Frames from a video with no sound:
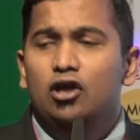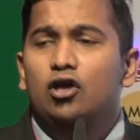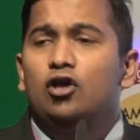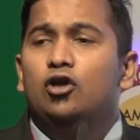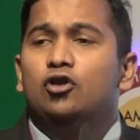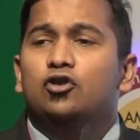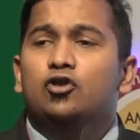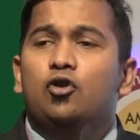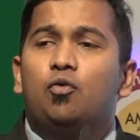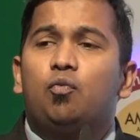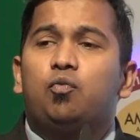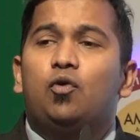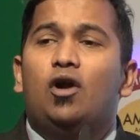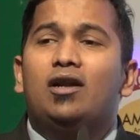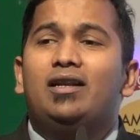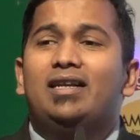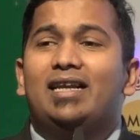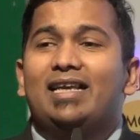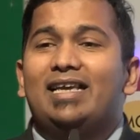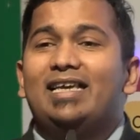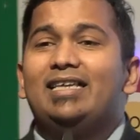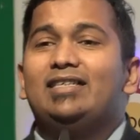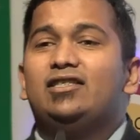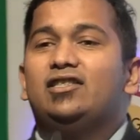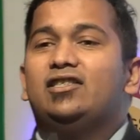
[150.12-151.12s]
So
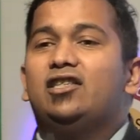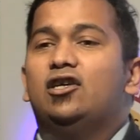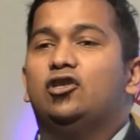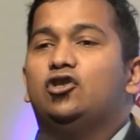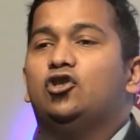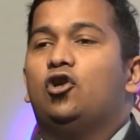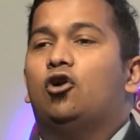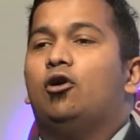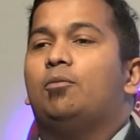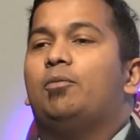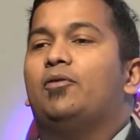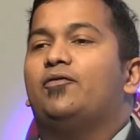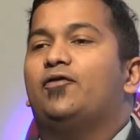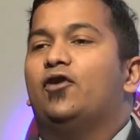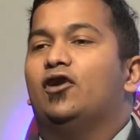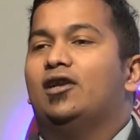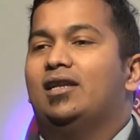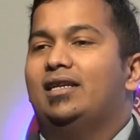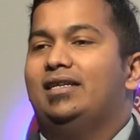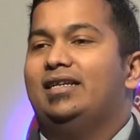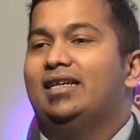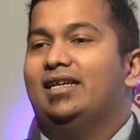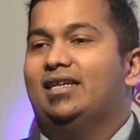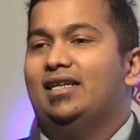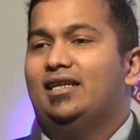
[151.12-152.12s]
what is the job of your
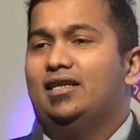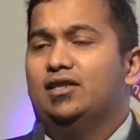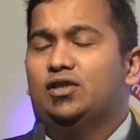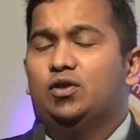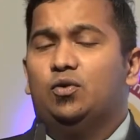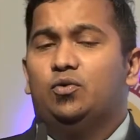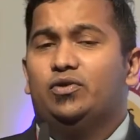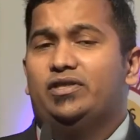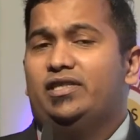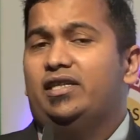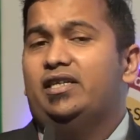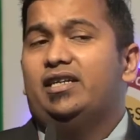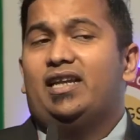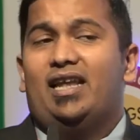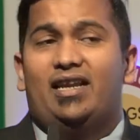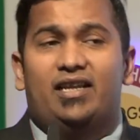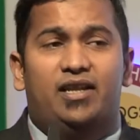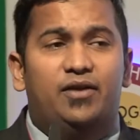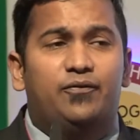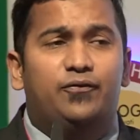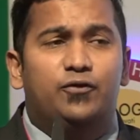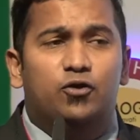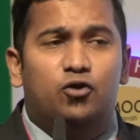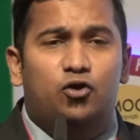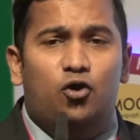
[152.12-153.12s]
clinical associate? And
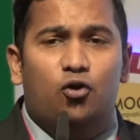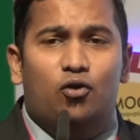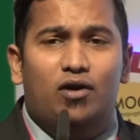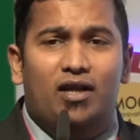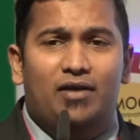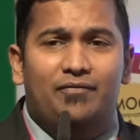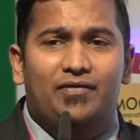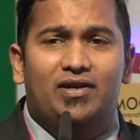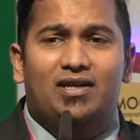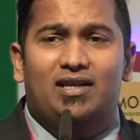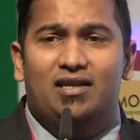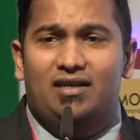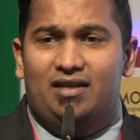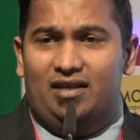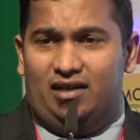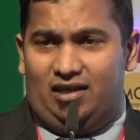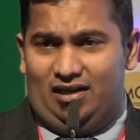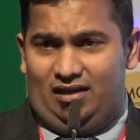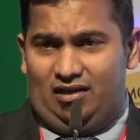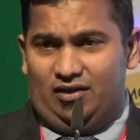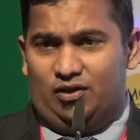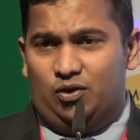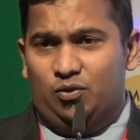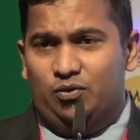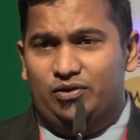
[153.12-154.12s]
if you don't have a
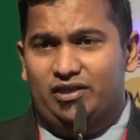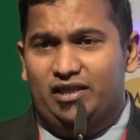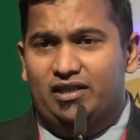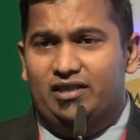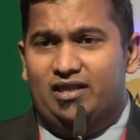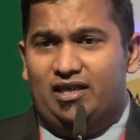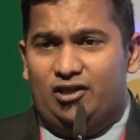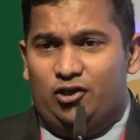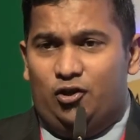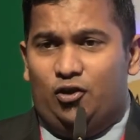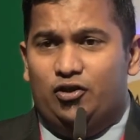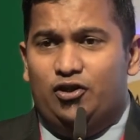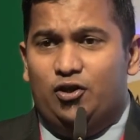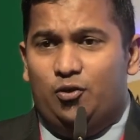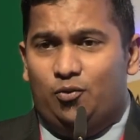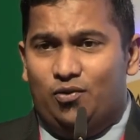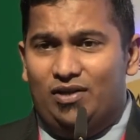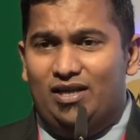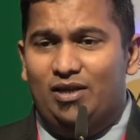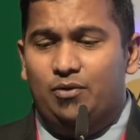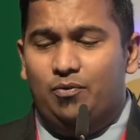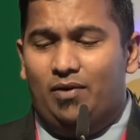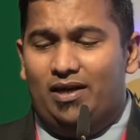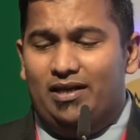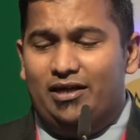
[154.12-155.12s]
clinical associate and you're the
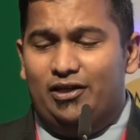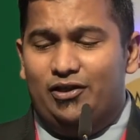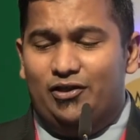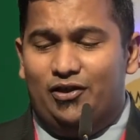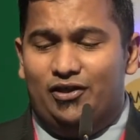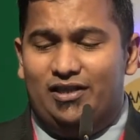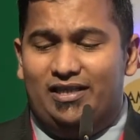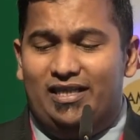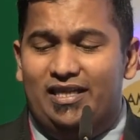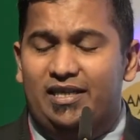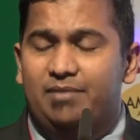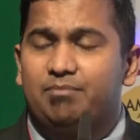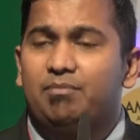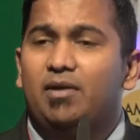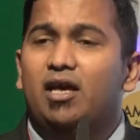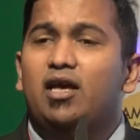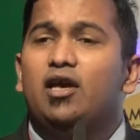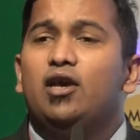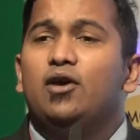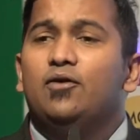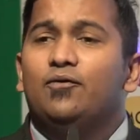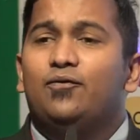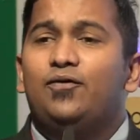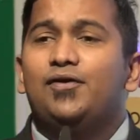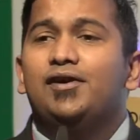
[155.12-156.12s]
only one in your team,
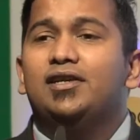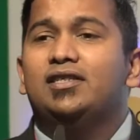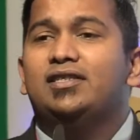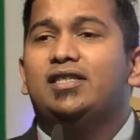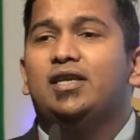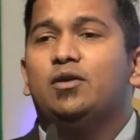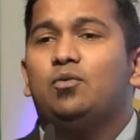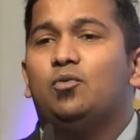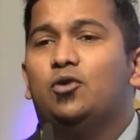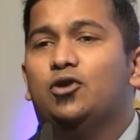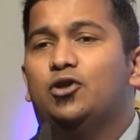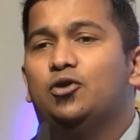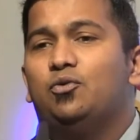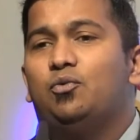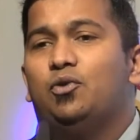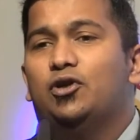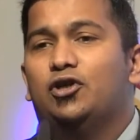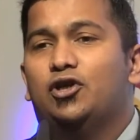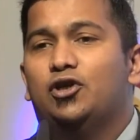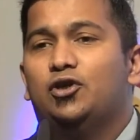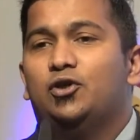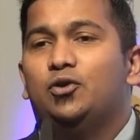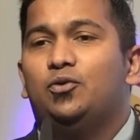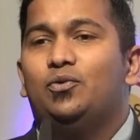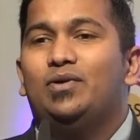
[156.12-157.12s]
first thing what you
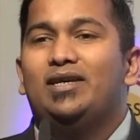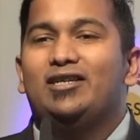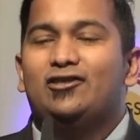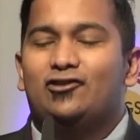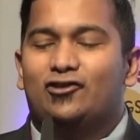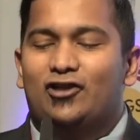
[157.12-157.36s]
want to do is